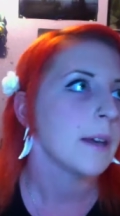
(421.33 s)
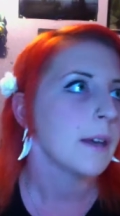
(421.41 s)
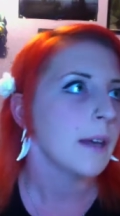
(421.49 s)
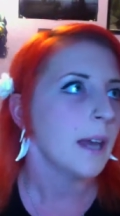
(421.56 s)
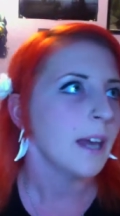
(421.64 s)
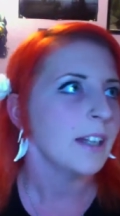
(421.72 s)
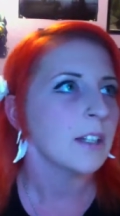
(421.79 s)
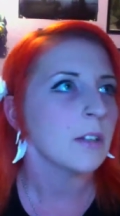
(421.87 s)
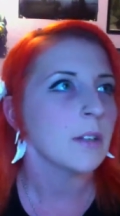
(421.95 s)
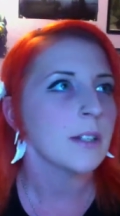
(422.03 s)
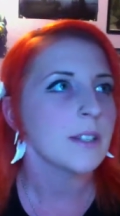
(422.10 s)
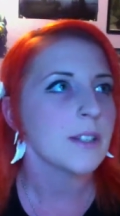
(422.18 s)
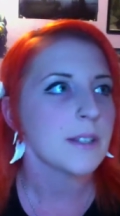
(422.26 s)
and, you know,
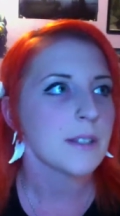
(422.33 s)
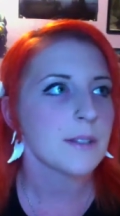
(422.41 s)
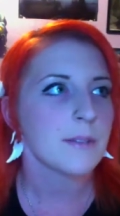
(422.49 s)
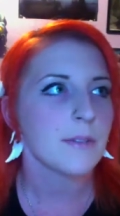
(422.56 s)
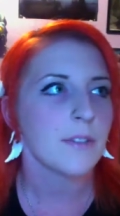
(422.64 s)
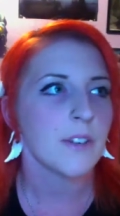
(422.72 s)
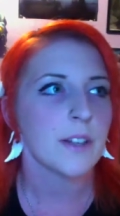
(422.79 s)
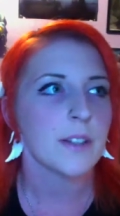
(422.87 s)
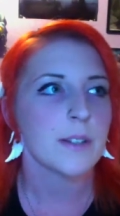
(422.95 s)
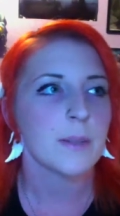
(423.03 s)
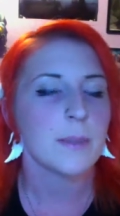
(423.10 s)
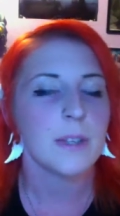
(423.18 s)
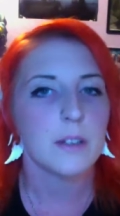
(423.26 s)
I just figure
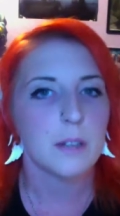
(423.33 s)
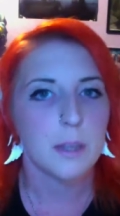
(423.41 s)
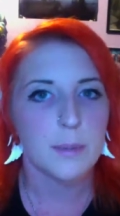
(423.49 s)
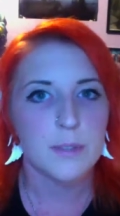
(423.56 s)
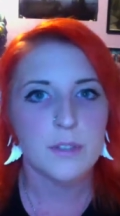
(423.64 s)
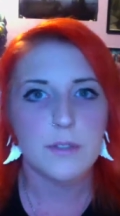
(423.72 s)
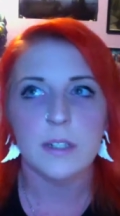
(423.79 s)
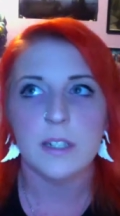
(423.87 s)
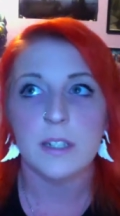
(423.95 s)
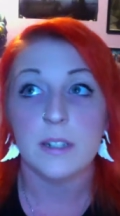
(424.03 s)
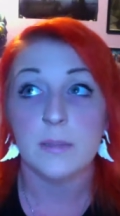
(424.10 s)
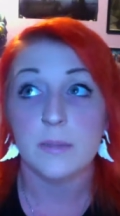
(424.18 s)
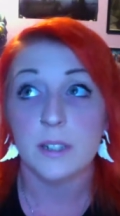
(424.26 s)
this would be a good
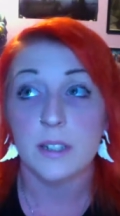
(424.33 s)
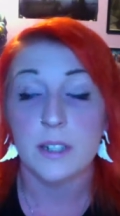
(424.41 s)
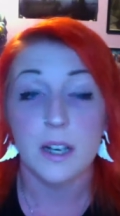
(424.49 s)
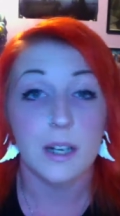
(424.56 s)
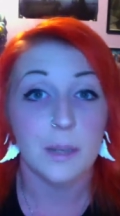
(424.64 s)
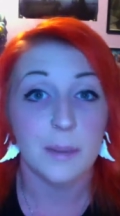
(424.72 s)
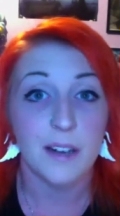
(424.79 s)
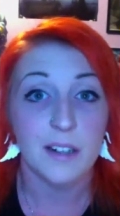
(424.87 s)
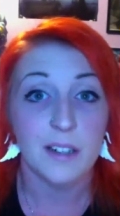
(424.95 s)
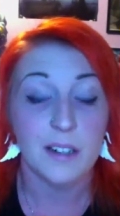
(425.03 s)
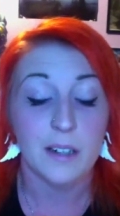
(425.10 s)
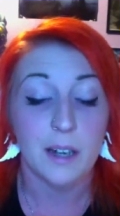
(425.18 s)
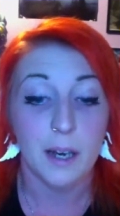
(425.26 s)
opportunity to really talk about
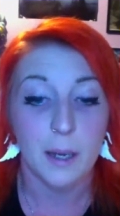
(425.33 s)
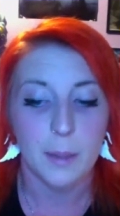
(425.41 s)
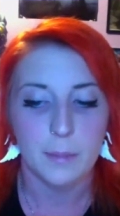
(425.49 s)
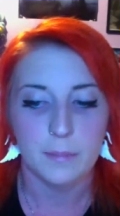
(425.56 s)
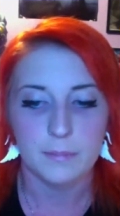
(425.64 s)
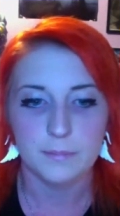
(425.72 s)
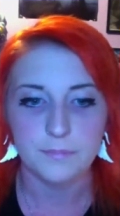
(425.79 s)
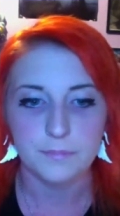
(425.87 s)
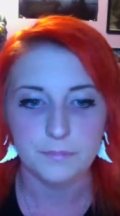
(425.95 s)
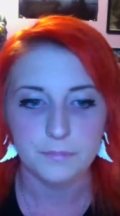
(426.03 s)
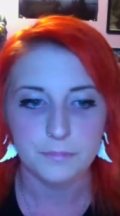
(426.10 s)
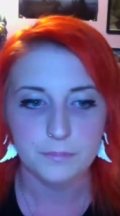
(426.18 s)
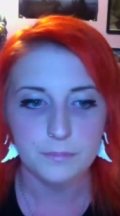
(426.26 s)
it. Um,
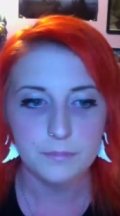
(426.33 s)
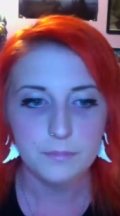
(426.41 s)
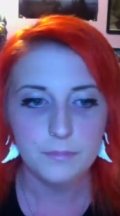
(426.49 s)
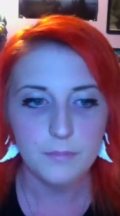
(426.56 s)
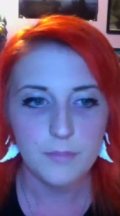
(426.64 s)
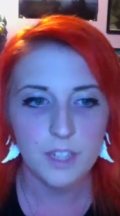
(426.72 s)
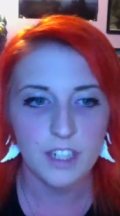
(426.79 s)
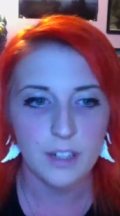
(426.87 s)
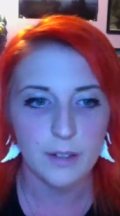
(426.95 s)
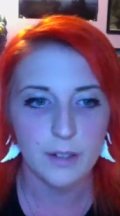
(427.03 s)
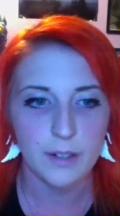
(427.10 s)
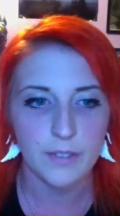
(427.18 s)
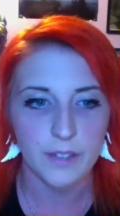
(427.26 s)
you
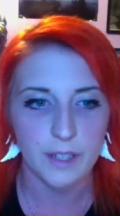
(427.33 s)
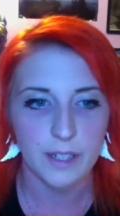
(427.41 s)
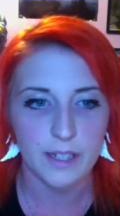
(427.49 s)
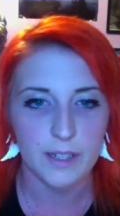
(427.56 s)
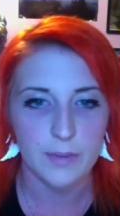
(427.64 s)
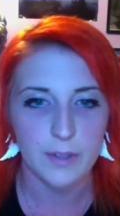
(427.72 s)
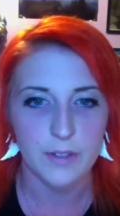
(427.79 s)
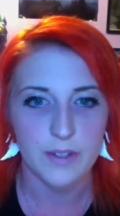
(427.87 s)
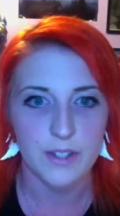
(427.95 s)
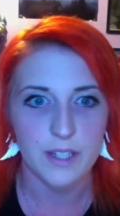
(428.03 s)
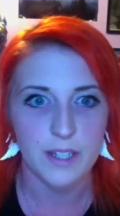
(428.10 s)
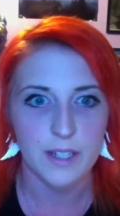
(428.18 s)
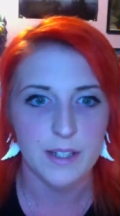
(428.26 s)
know, I feel like it's one of those
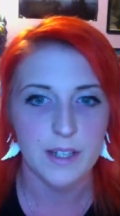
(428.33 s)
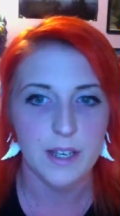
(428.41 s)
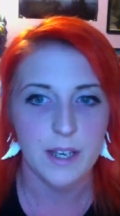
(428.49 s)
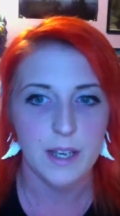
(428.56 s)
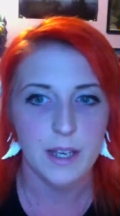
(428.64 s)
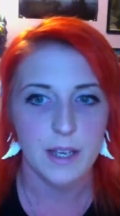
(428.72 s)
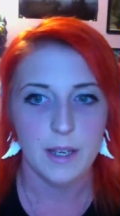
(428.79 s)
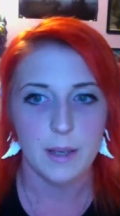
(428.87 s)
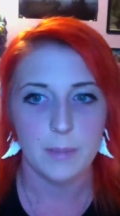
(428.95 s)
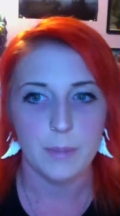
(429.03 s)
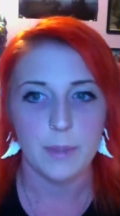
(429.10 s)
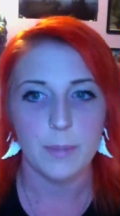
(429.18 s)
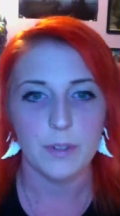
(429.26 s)
things
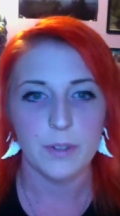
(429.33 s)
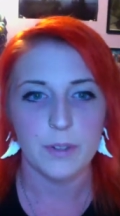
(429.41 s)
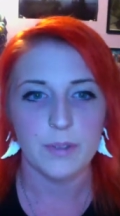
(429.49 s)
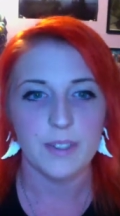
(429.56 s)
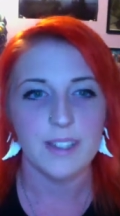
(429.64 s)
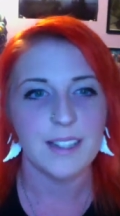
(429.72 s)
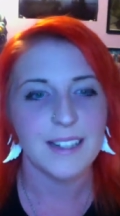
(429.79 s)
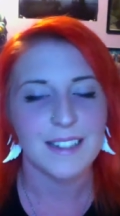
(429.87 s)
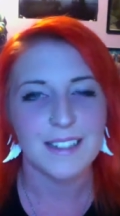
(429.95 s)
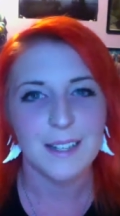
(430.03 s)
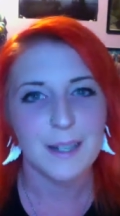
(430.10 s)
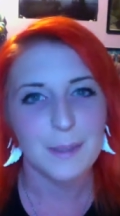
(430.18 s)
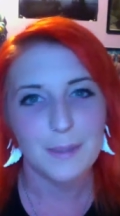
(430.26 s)
people don't really like to
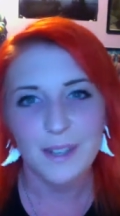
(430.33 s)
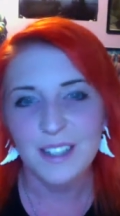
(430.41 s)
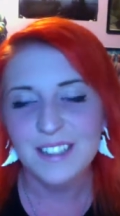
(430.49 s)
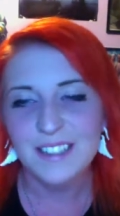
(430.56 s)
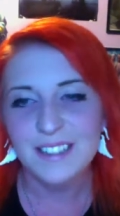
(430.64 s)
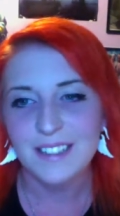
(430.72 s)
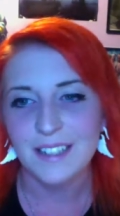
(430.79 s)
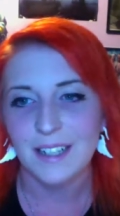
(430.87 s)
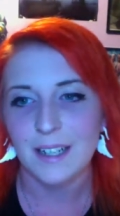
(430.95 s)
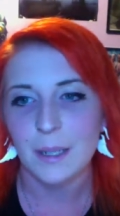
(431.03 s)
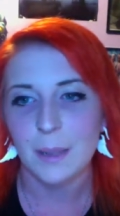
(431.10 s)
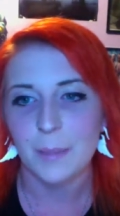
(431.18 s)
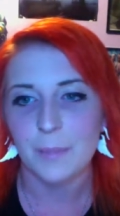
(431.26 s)
talk about it. Um,